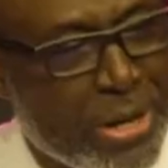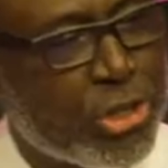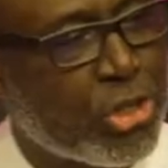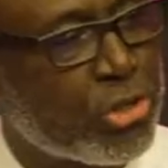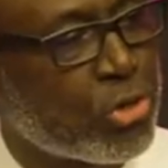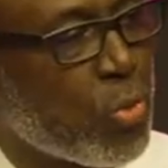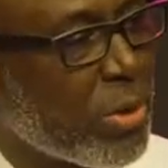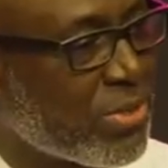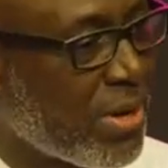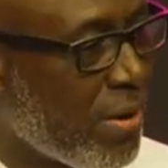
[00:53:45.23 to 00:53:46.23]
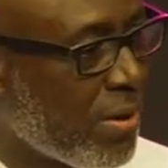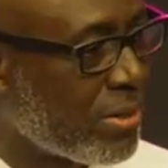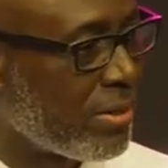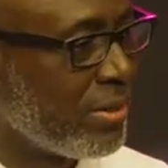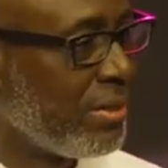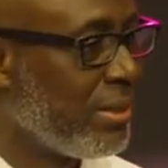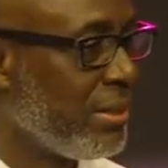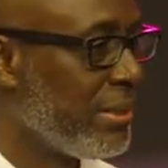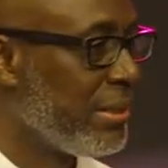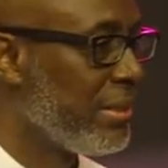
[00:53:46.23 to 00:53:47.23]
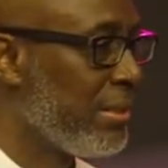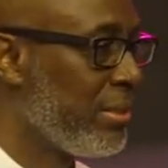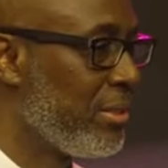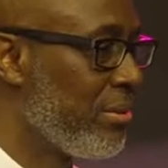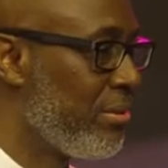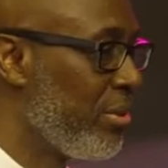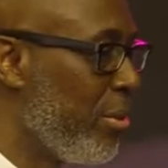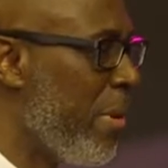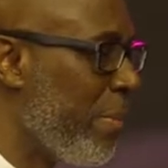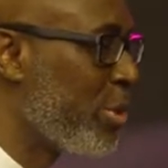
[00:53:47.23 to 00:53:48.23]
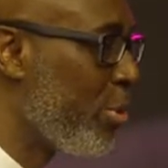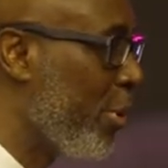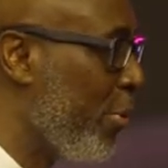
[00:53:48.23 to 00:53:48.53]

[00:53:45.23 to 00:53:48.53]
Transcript: rich towards God. Remember to